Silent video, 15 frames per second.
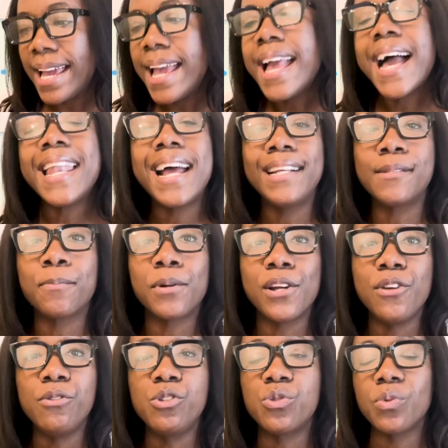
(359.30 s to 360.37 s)
And as per
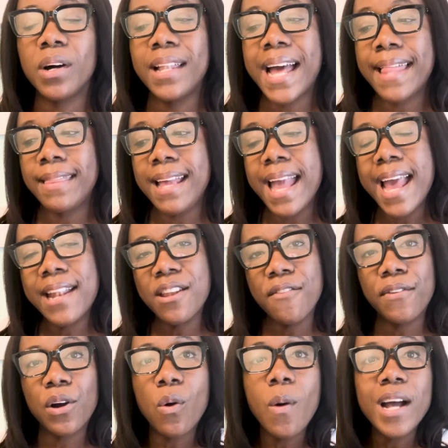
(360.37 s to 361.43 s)
usual, at the end
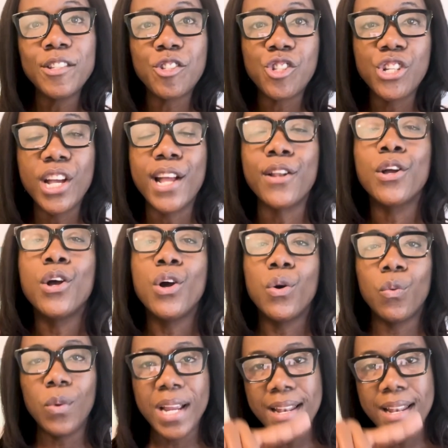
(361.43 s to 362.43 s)
of a question, we